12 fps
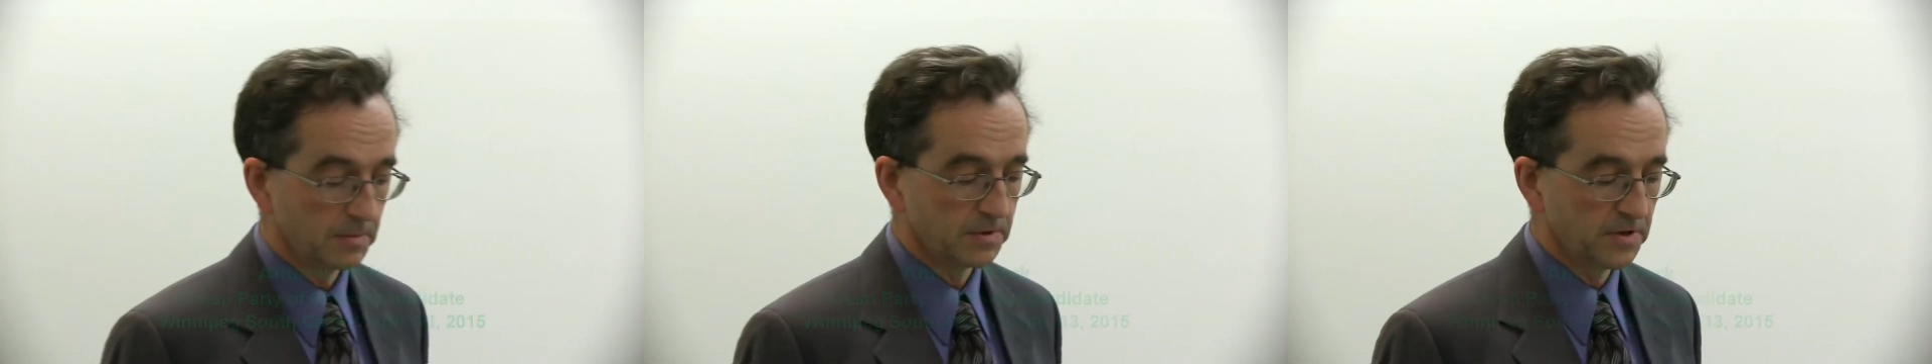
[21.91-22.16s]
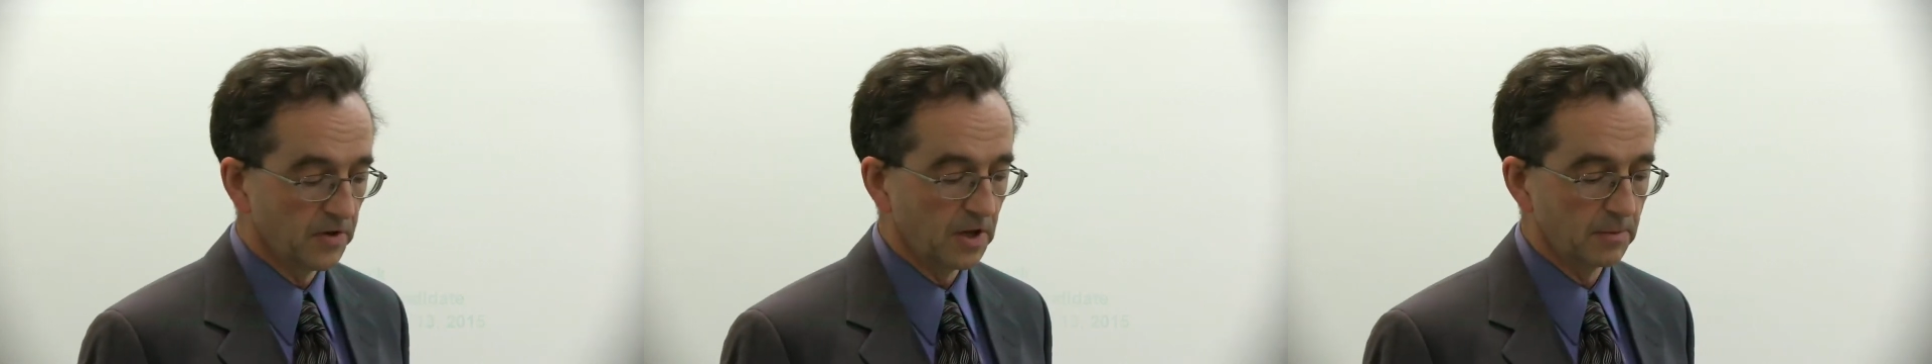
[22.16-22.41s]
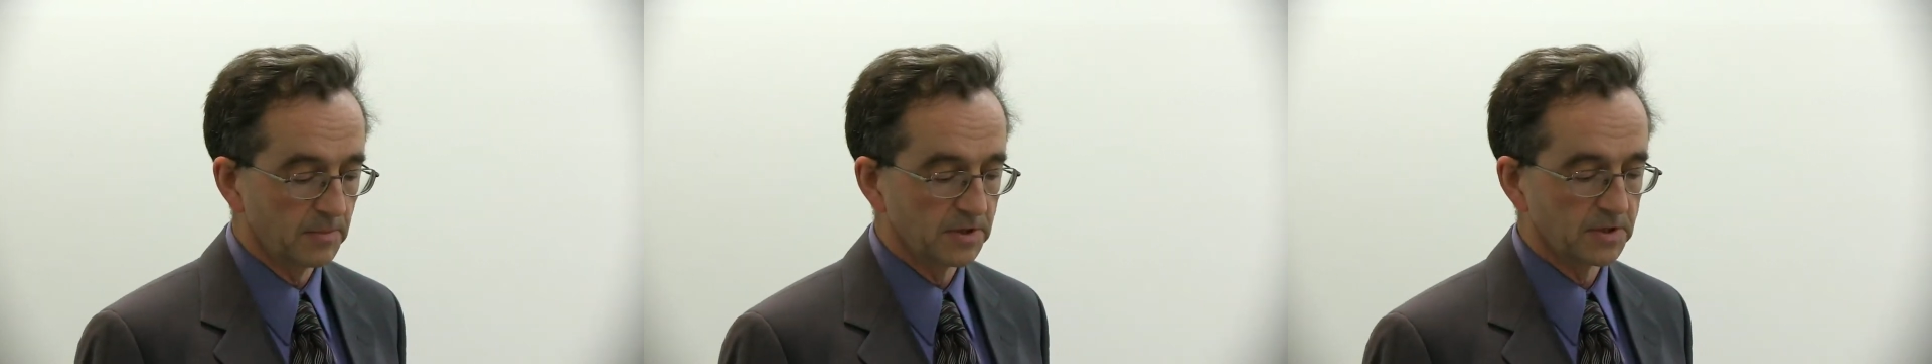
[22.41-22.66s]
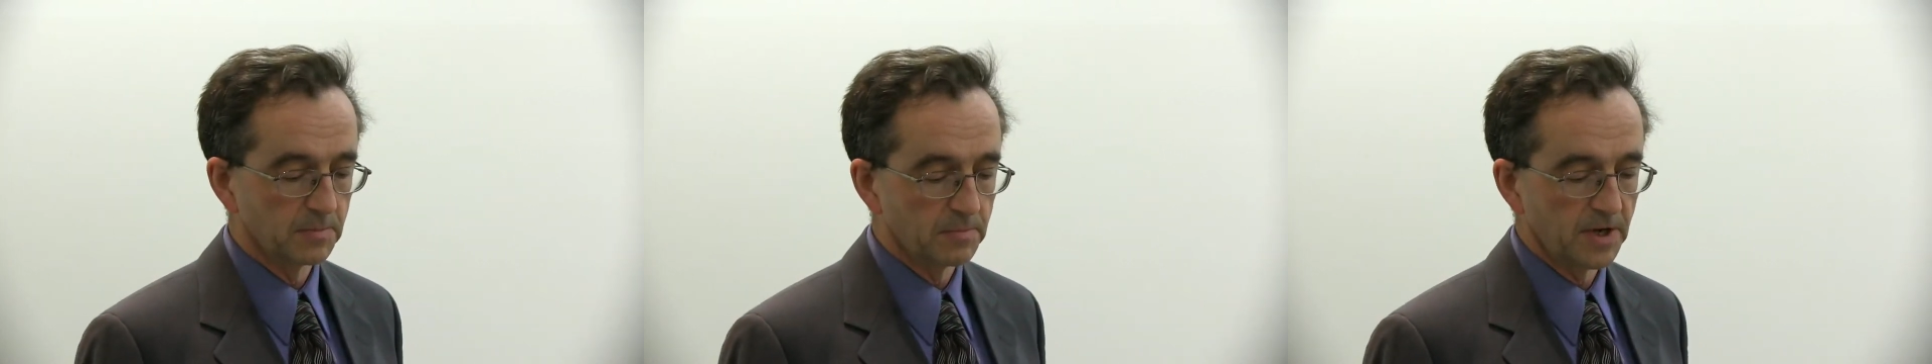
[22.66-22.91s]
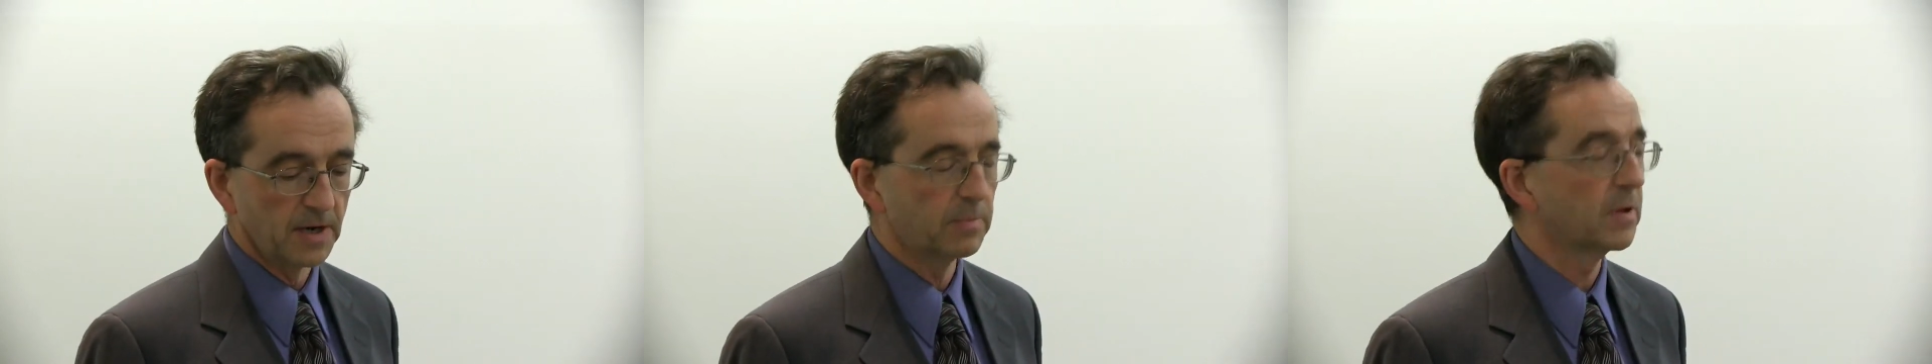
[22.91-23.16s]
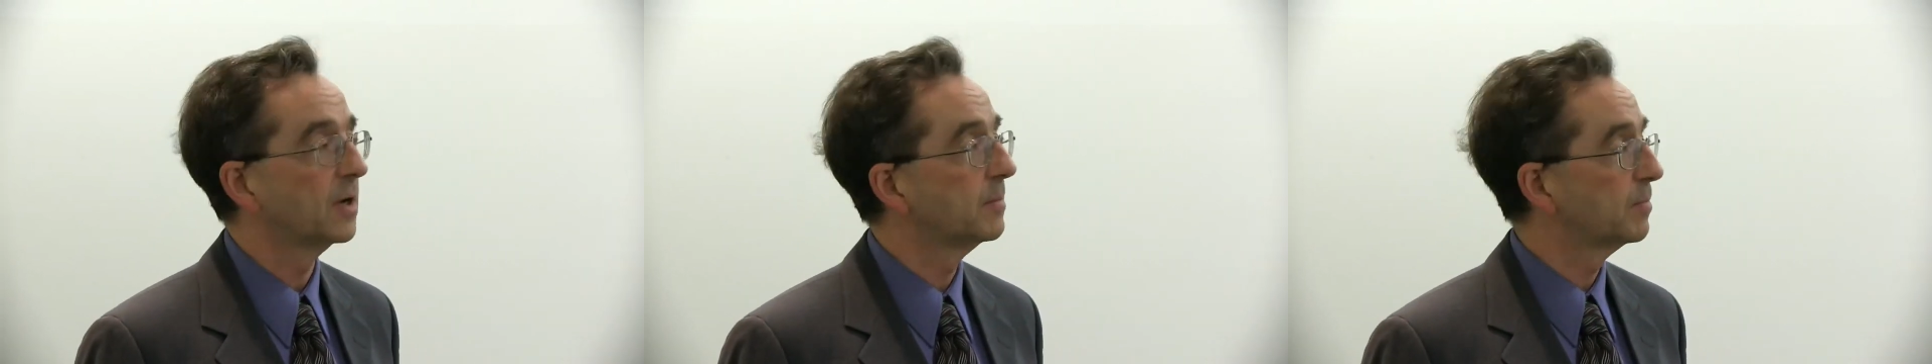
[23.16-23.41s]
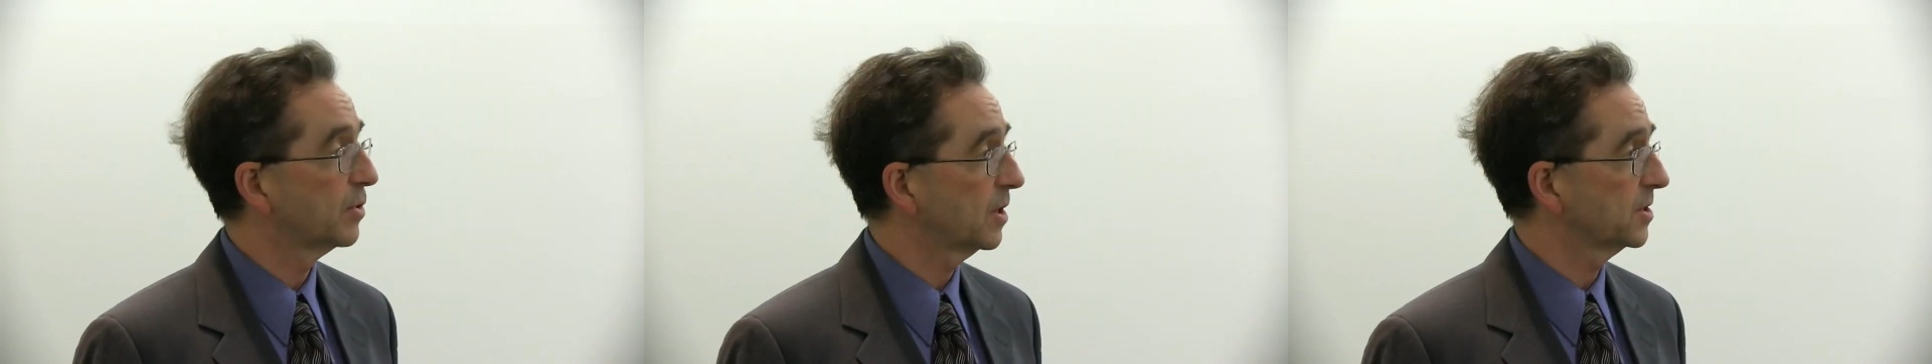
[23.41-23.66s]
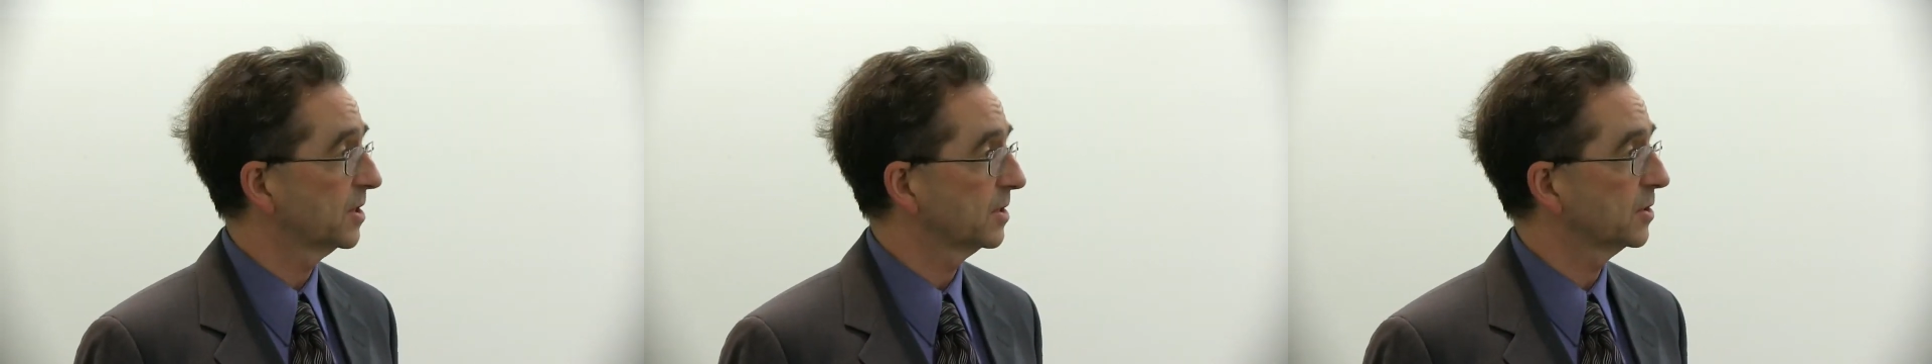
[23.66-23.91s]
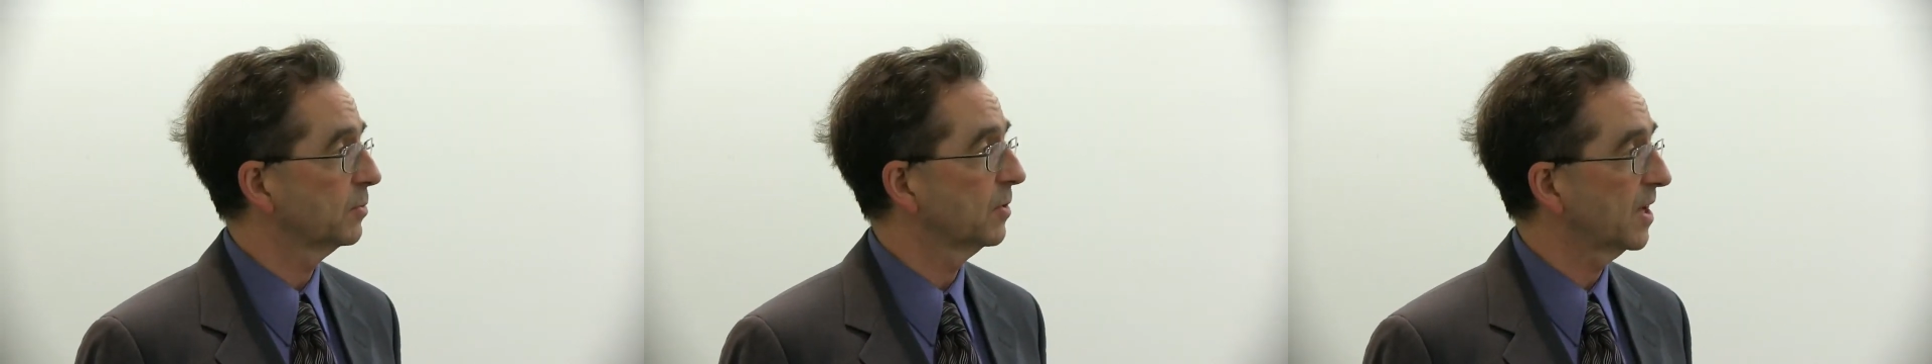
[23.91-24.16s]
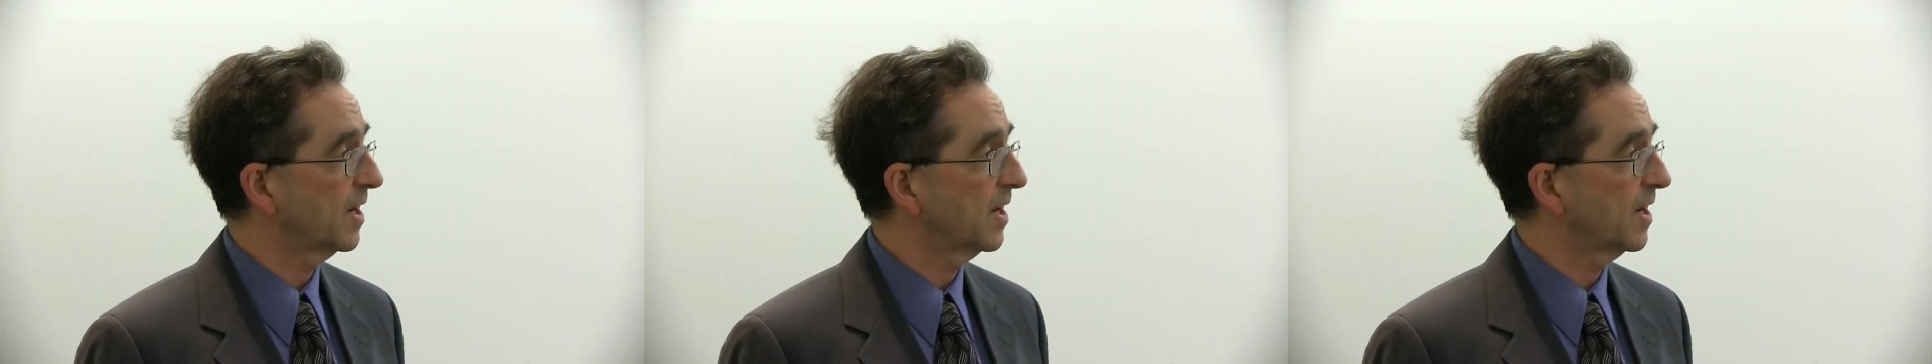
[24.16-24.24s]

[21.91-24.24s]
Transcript: developments and pipeline projects will